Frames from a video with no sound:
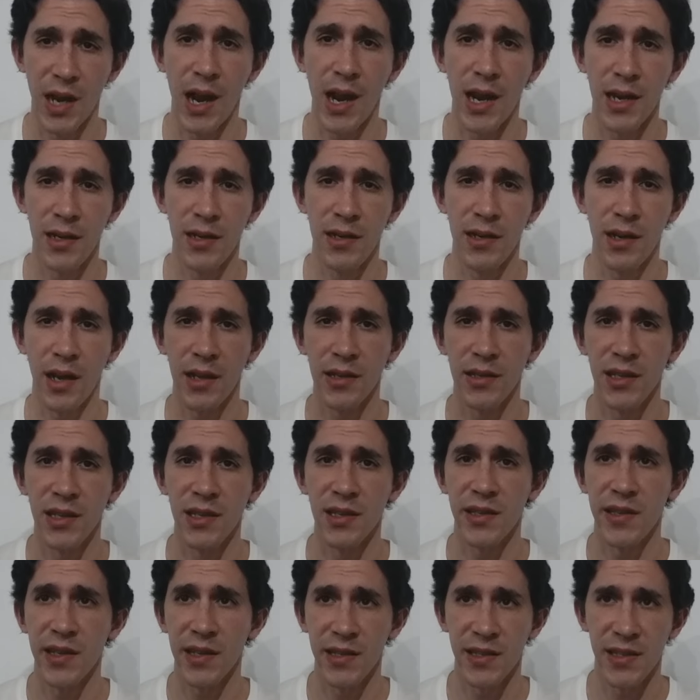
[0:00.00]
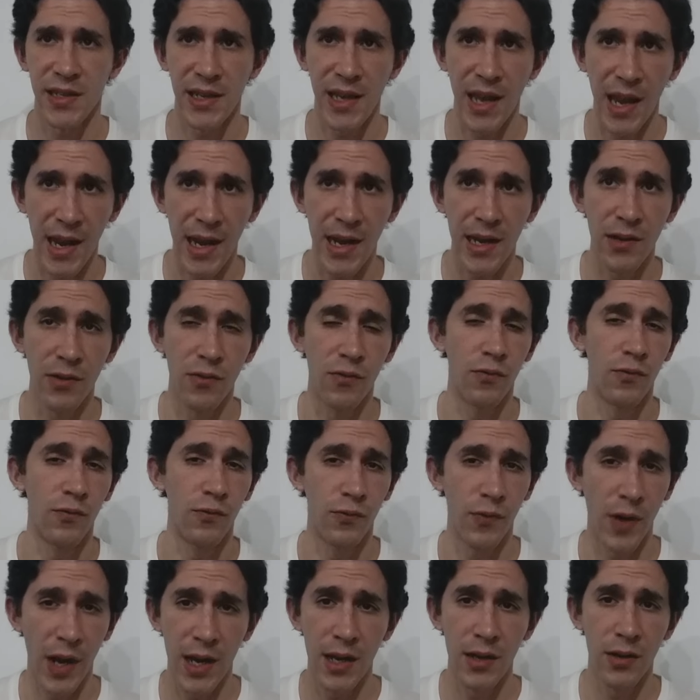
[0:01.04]
died in 1968.
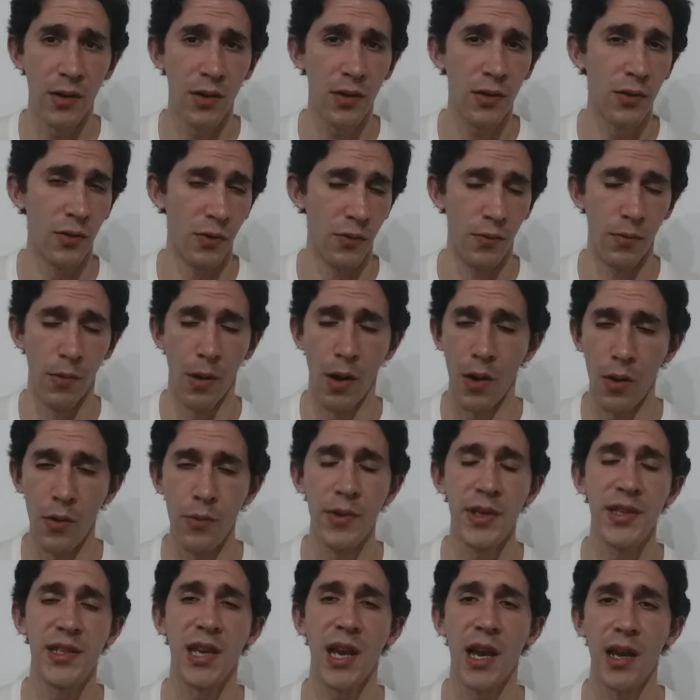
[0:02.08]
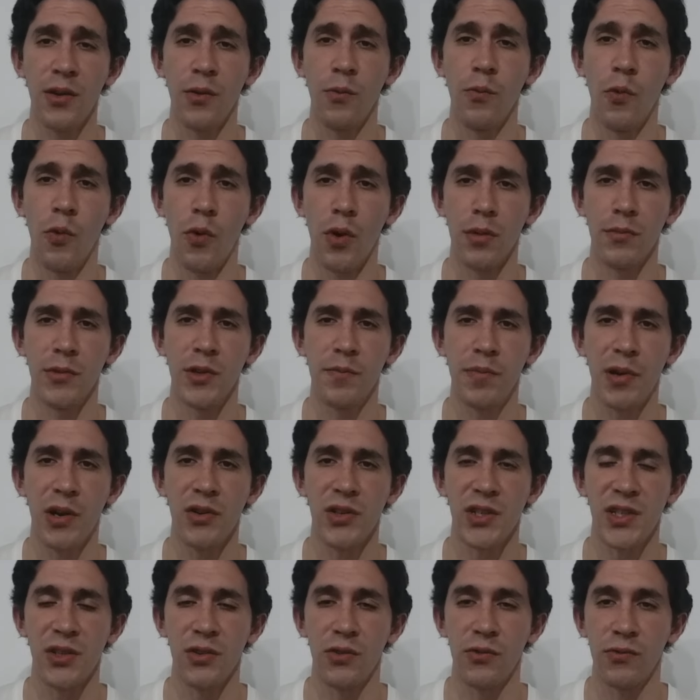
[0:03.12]
Rayner, who always had a warmer
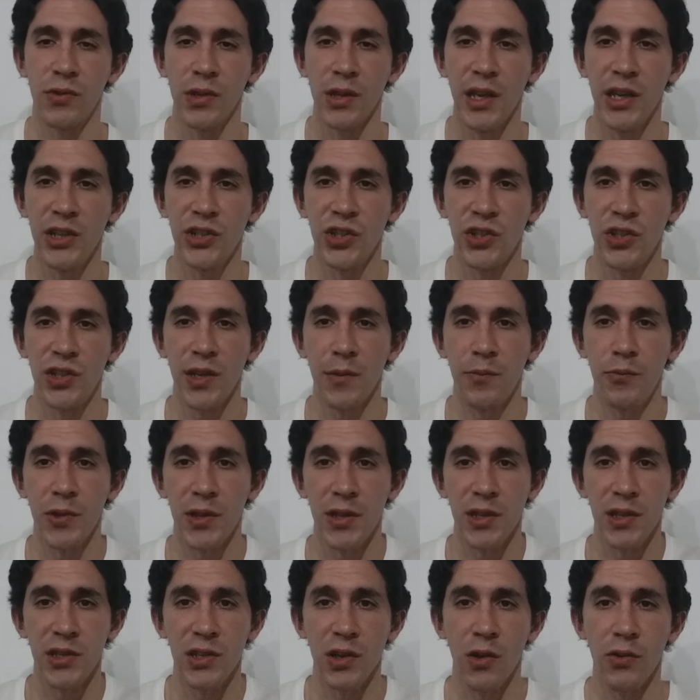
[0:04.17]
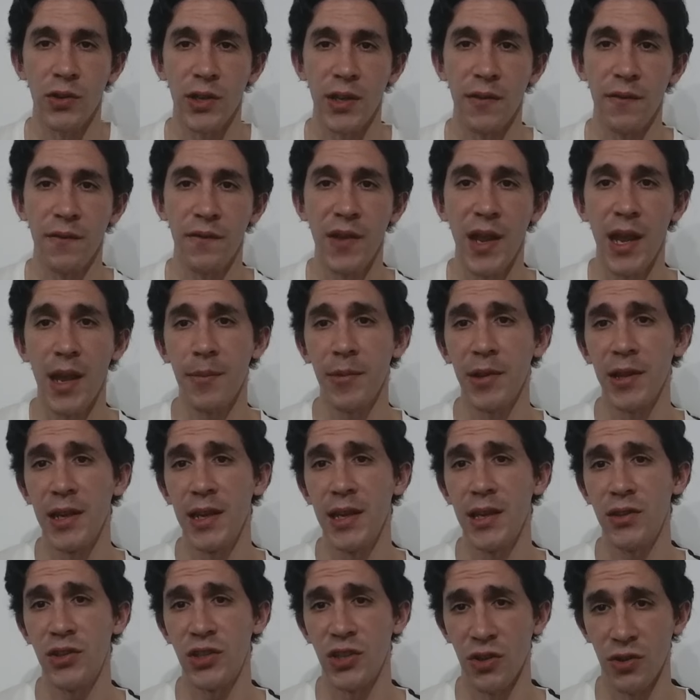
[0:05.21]
personal relationship with the Tolkien
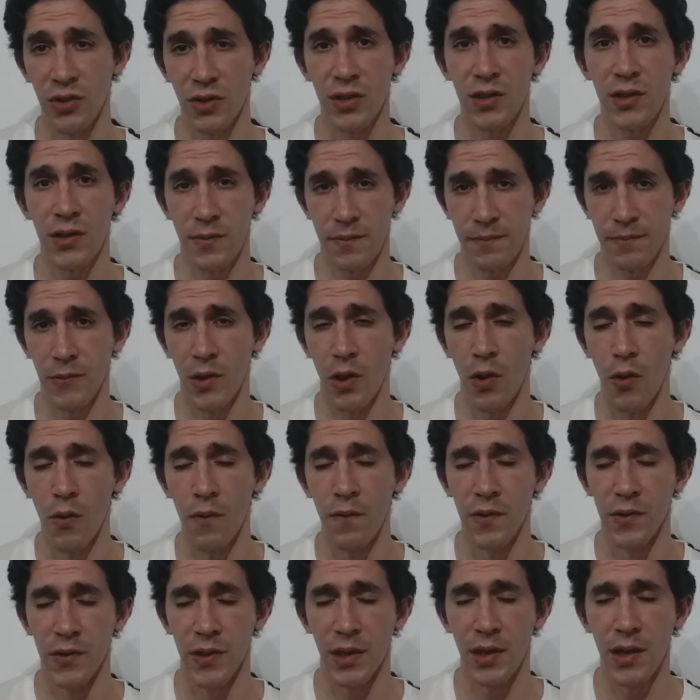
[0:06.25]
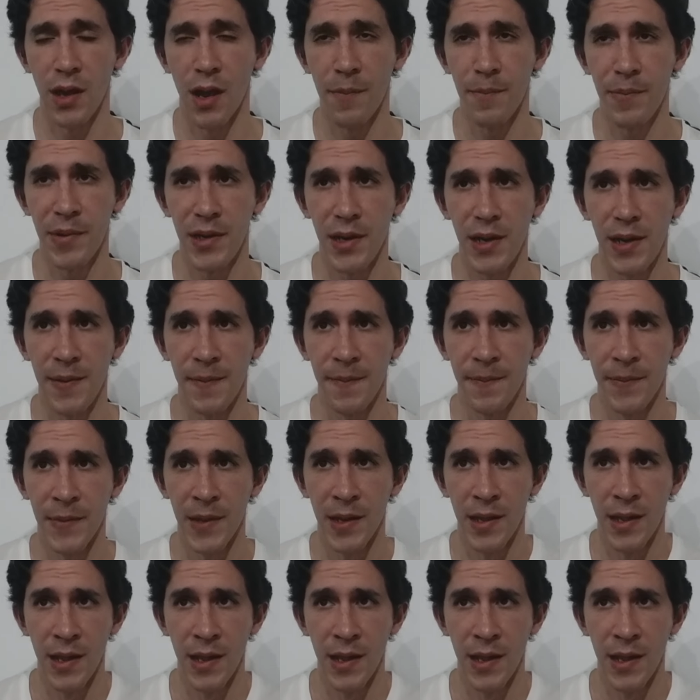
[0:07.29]
family, took over the company.